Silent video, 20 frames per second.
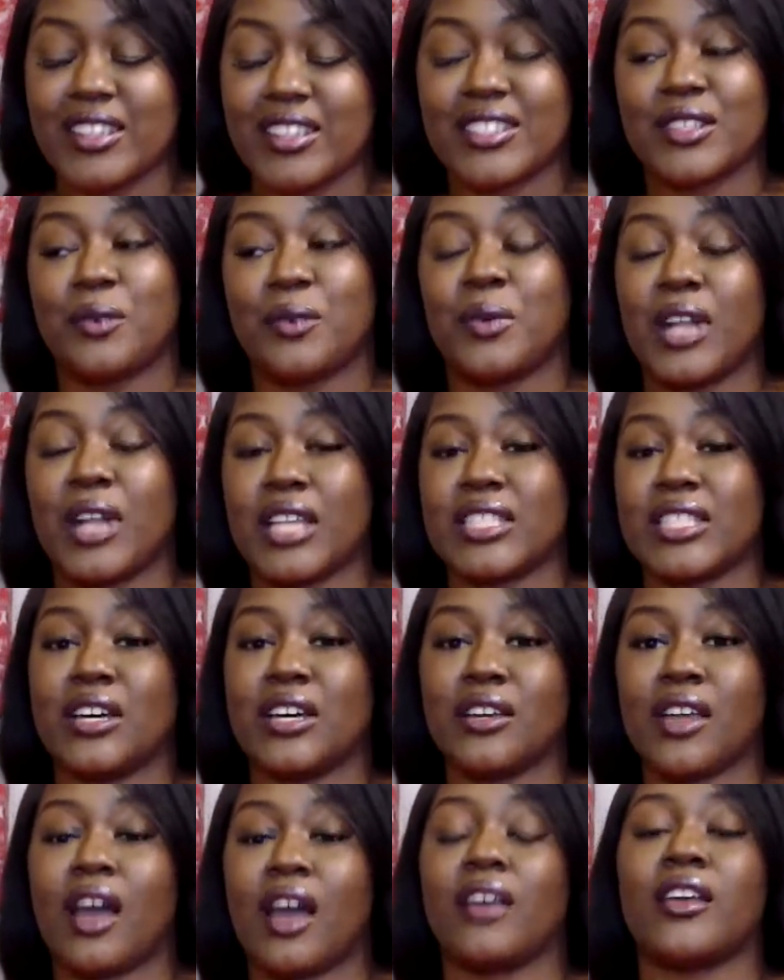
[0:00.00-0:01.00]
So when I
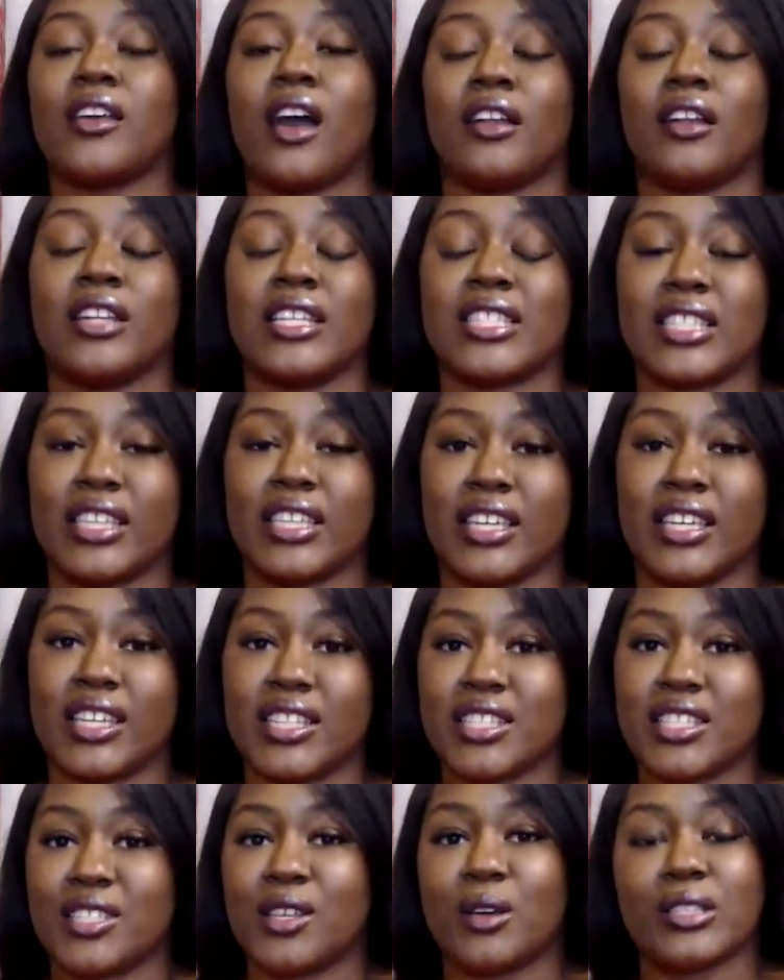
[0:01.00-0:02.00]
tell y'all need to get
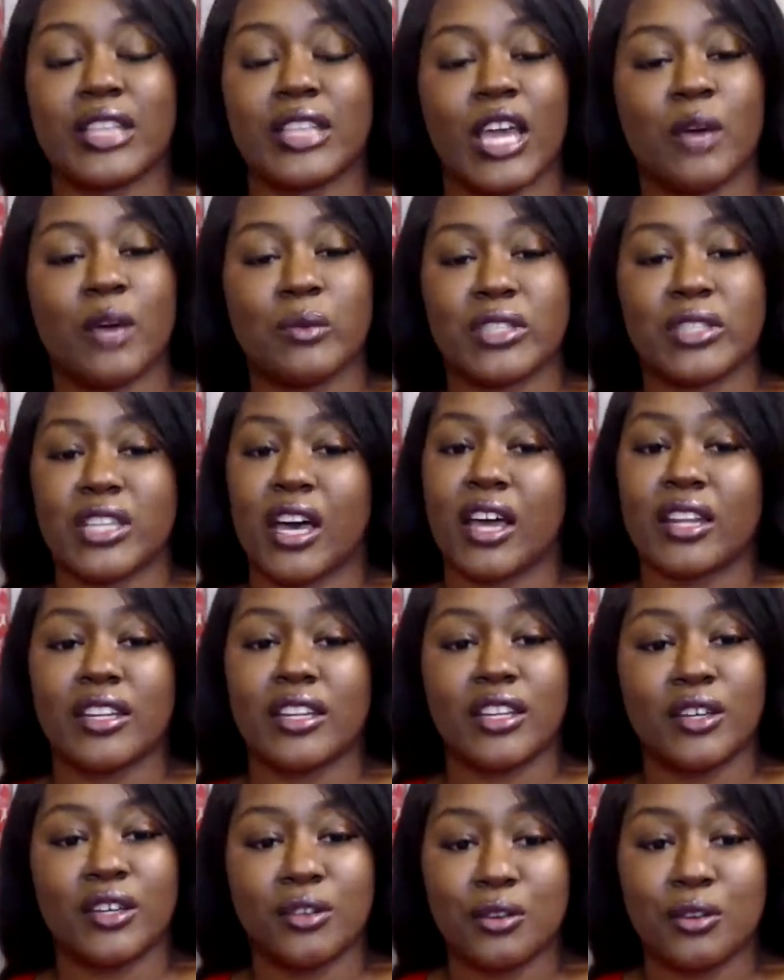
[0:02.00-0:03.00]
into those Amazon
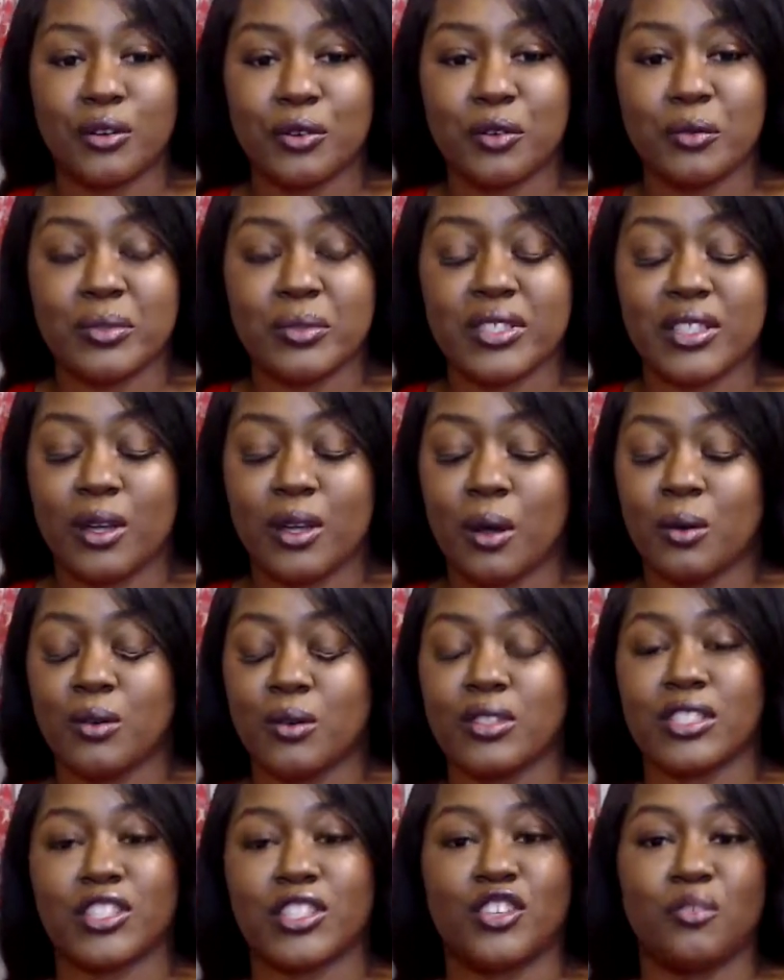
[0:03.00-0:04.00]
deal groups,
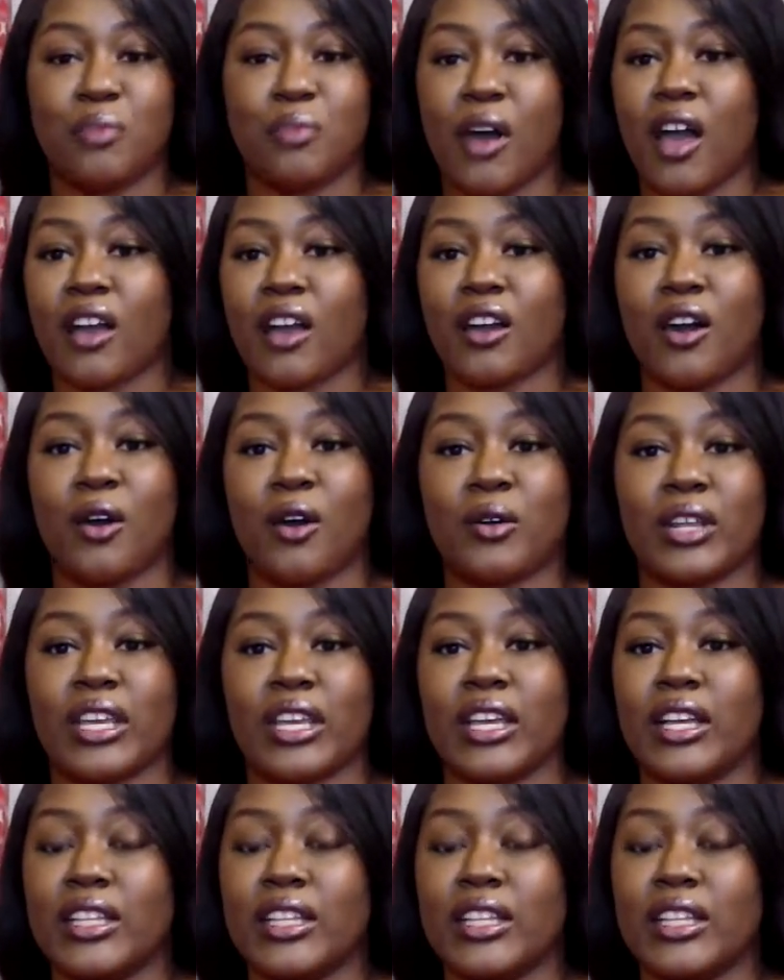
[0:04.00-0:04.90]
those coupon coding